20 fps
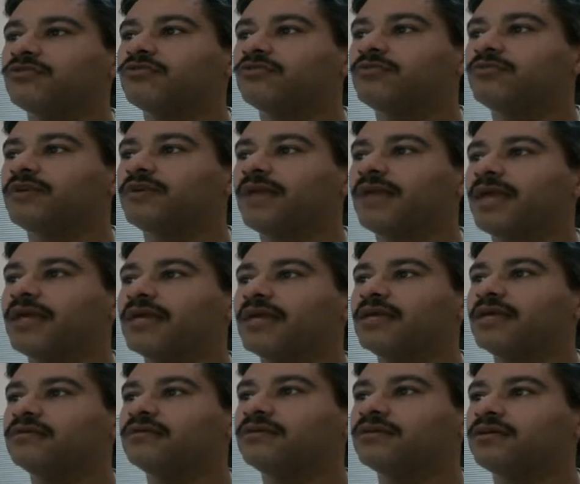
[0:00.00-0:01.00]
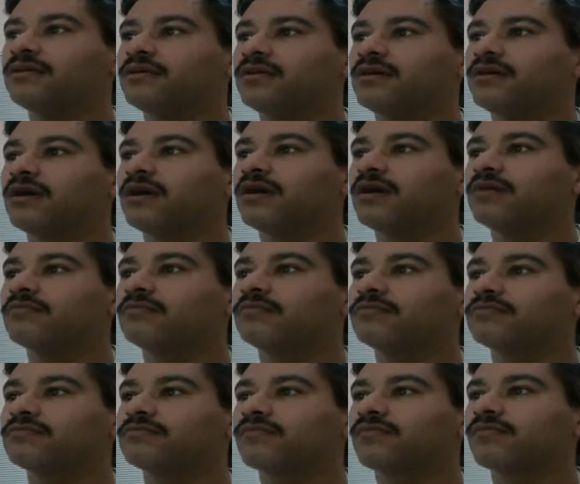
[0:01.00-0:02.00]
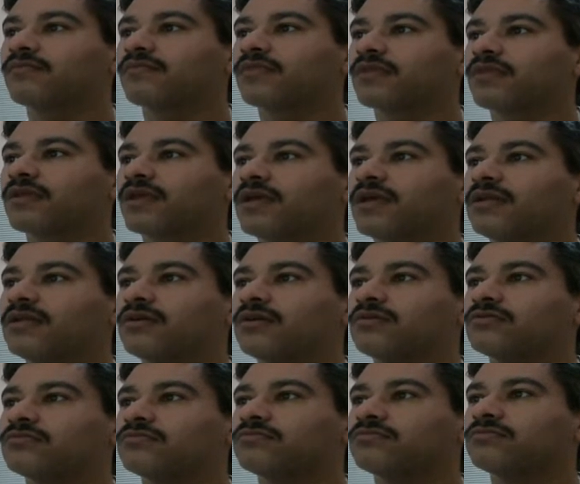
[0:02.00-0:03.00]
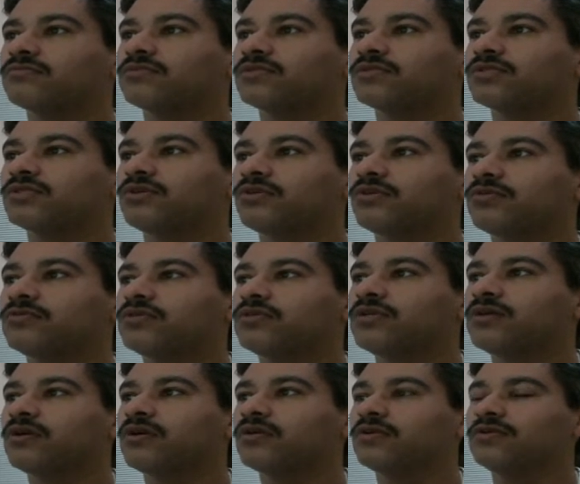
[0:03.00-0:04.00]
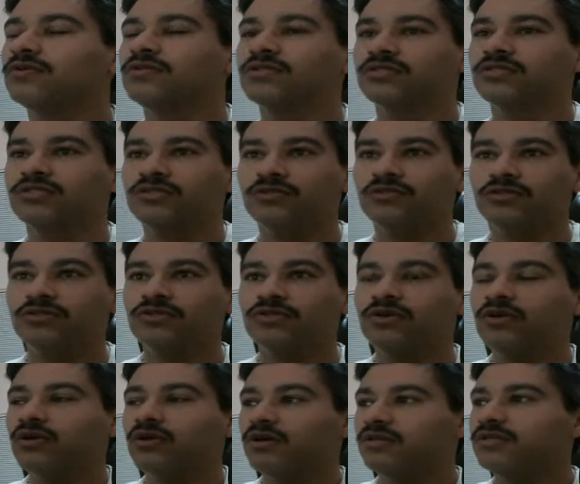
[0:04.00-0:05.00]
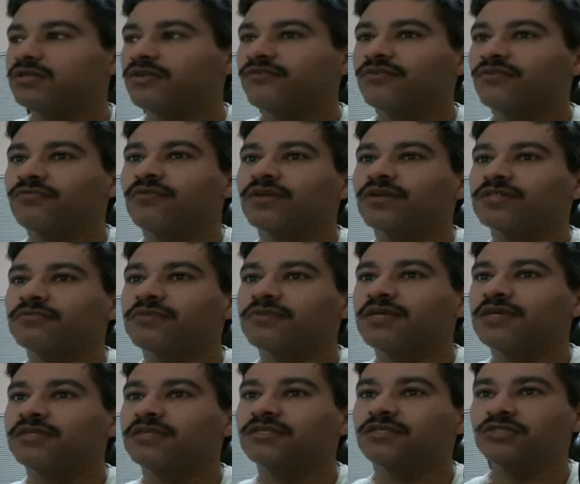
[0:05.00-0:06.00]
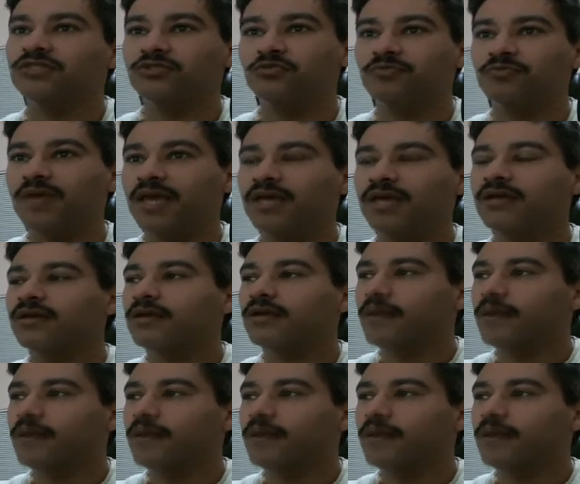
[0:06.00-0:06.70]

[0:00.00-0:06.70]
will be making, and they'll show you just use different recipes to make.